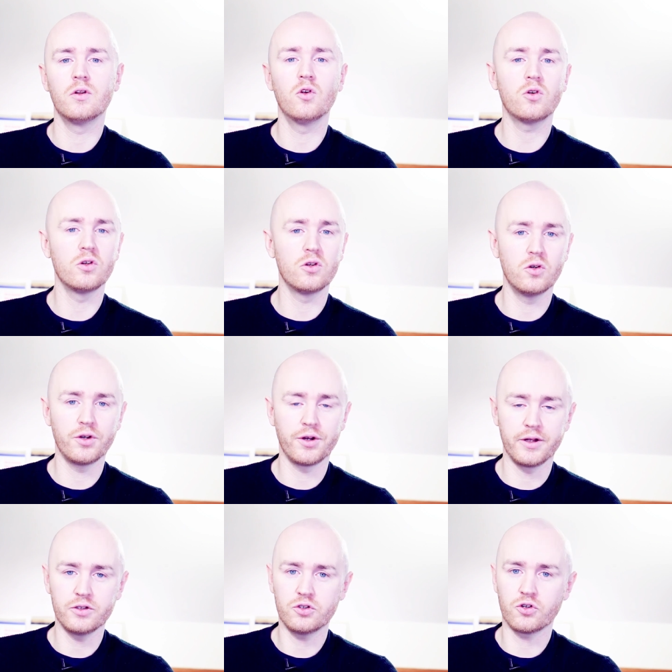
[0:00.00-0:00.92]
looking good on
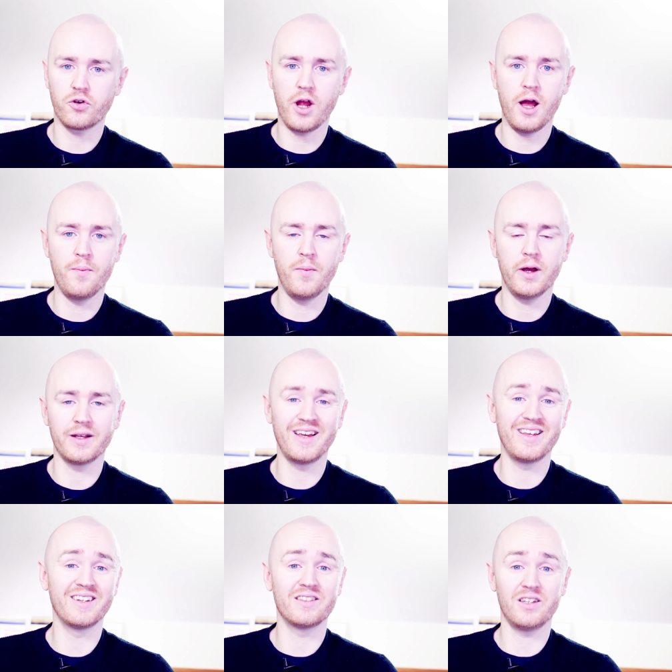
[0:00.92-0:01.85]
Instagram and
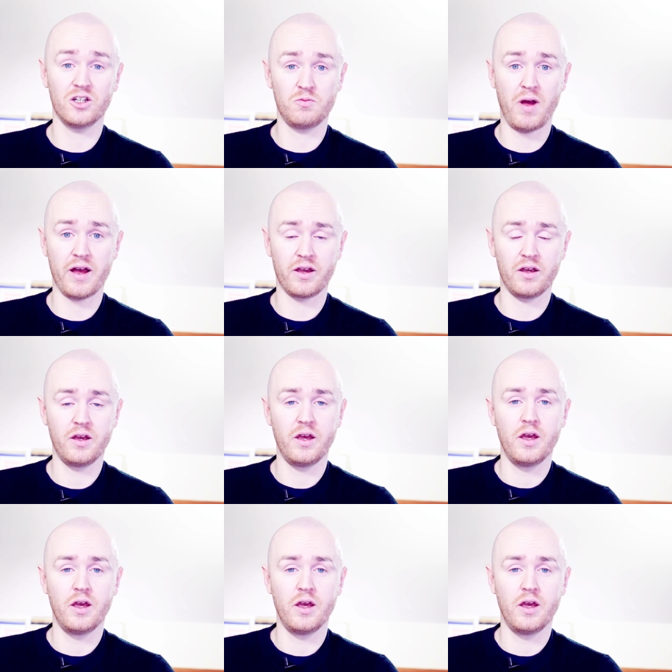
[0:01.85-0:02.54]
getting the six-pack.